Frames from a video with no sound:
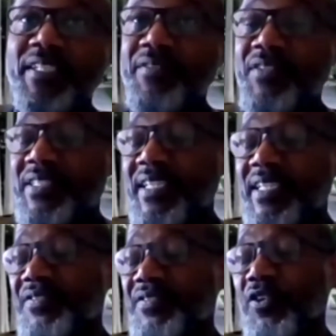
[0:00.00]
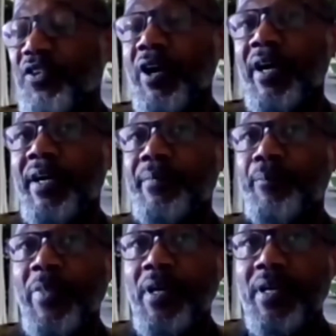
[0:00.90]
Services
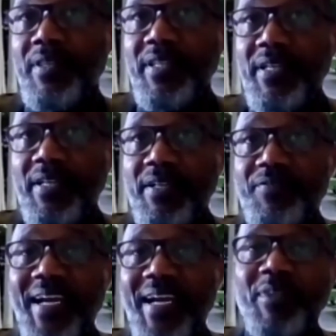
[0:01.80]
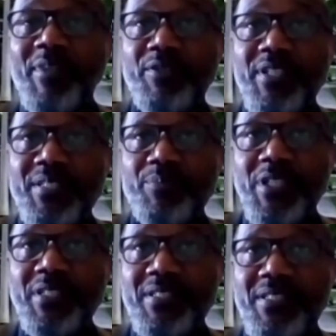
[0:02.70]
for the family
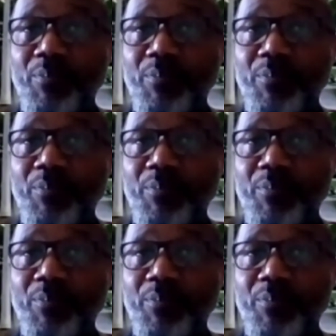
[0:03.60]
Christmas,